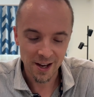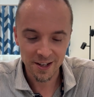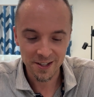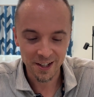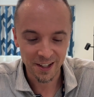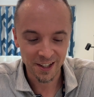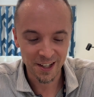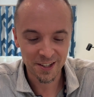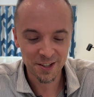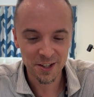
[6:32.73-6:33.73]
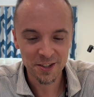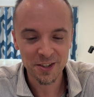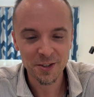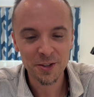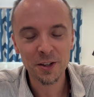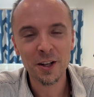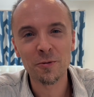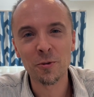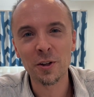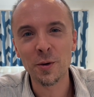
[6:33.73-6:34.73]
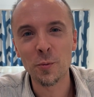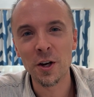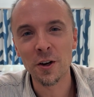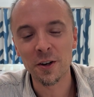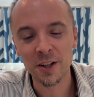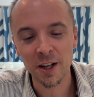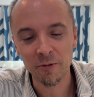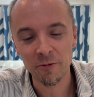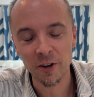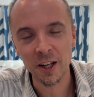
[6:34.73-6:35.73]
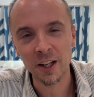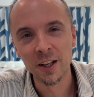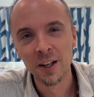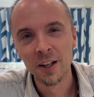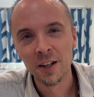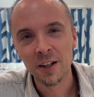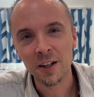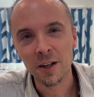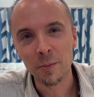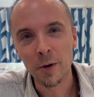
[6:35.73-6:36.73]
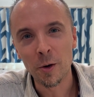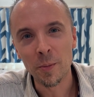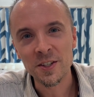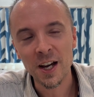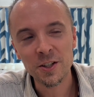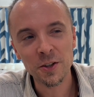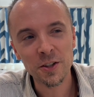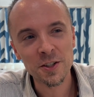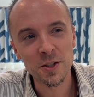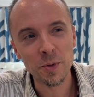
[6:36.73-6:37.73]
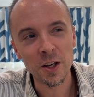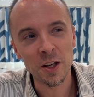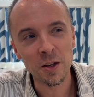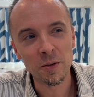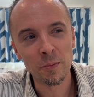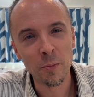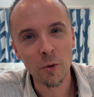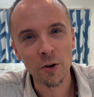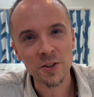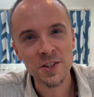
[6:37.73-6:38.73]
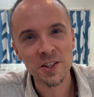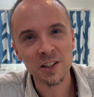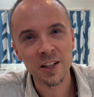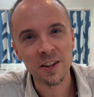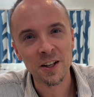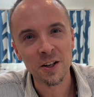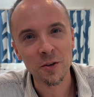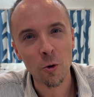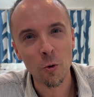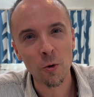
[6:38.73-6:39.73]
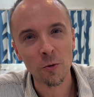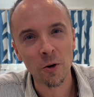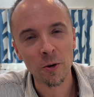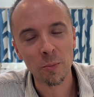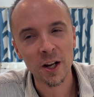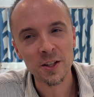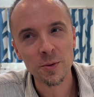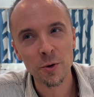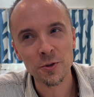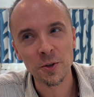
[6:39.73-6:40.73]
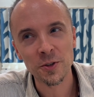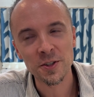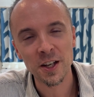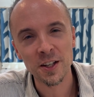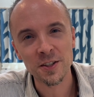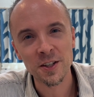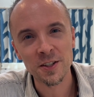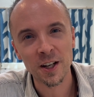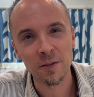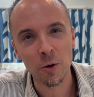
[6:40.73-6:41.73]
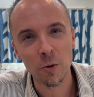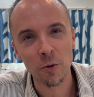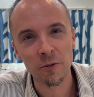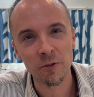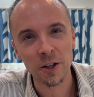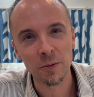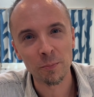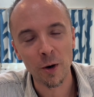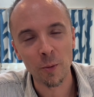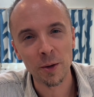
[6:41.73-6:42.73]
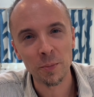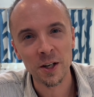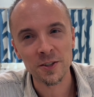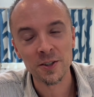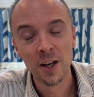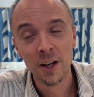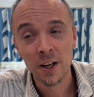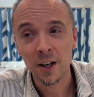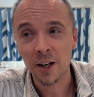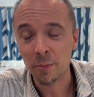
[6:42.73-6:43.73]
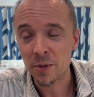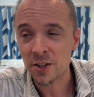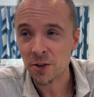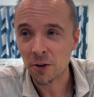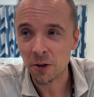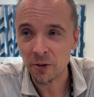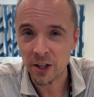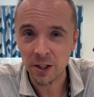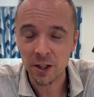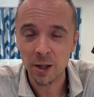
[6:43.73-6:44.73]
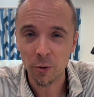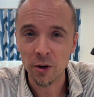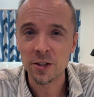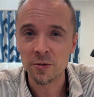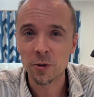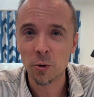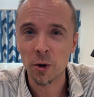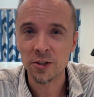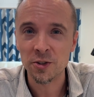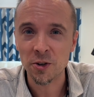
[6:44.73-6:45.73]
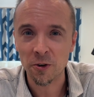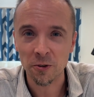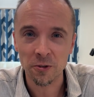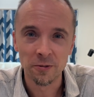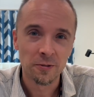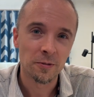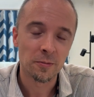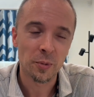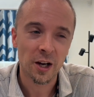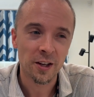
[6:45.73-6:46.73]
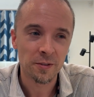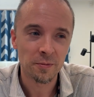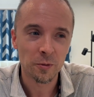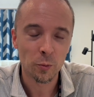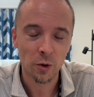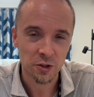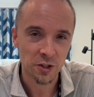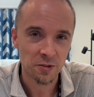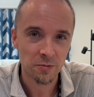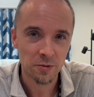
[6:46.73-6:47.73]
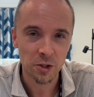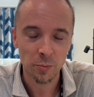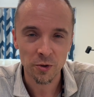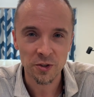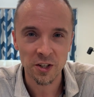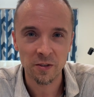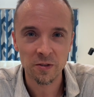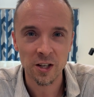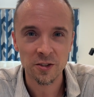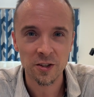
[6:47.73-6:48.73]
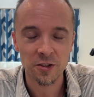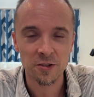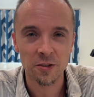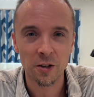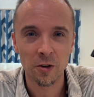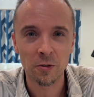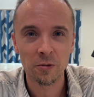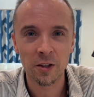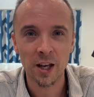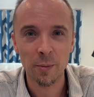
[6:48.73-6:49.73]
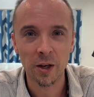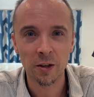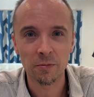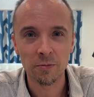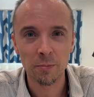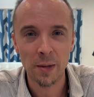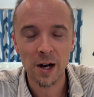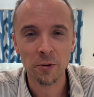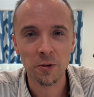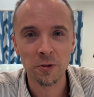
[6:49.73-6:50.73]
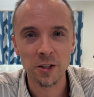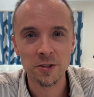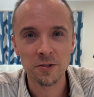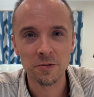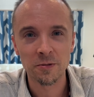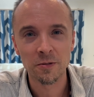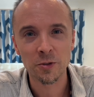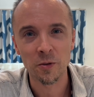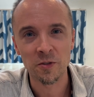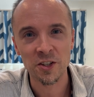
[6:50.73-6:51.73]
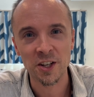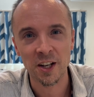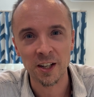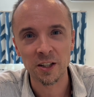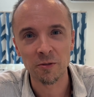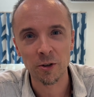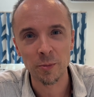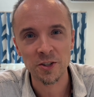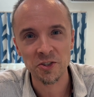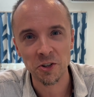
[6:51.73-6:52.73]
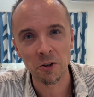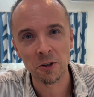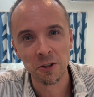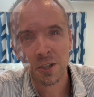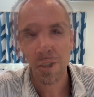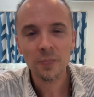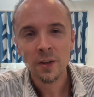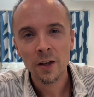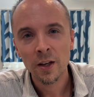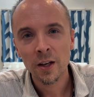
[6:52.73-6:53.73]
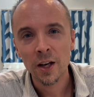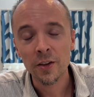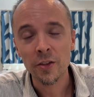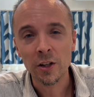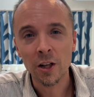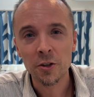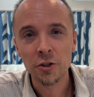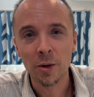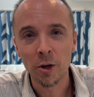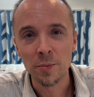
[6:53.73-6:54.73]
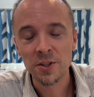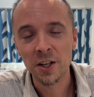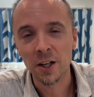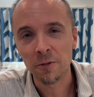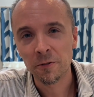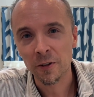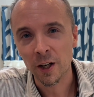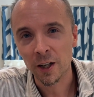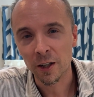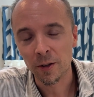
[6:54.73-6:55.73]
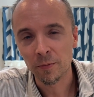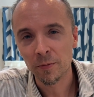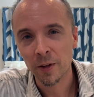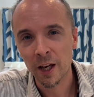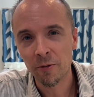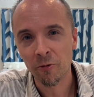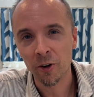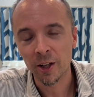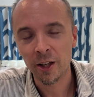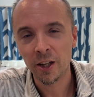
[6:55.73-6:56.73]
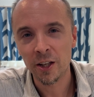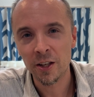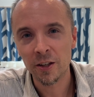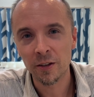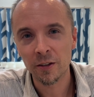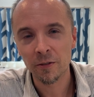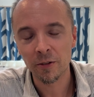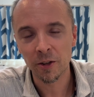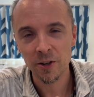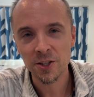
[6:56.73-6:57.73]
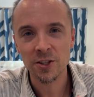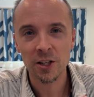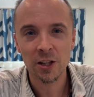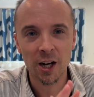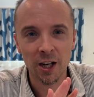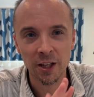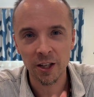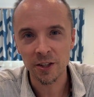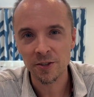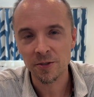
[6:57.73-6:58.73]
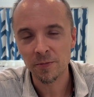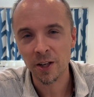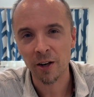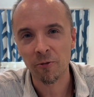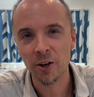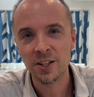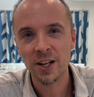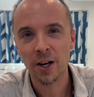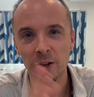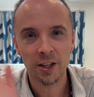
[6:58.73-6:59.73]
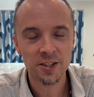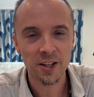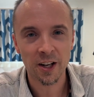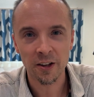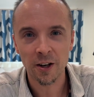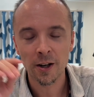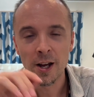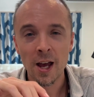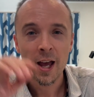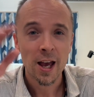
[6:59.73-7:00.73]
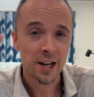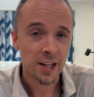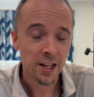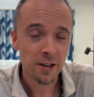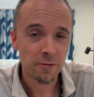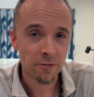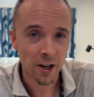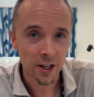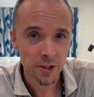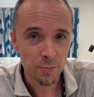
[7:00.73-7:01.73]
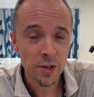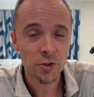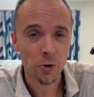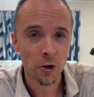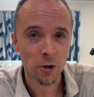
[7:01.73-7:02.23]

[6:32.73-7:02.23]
And it's just, there's a lot of really weird, kind of funny moments. I took this to be more silly than horror, but I suppose you could say it's kind of a horrific moment, because Mrs. Hall, the innkeeper, is quite startled by what she perceives as this, gaping mouth that's sort of disconnected from its skull. And then the clock jobber himself, Henfrey, he fixes the clock. He's kind of freaked out. He gets out of there, and he finds Mr.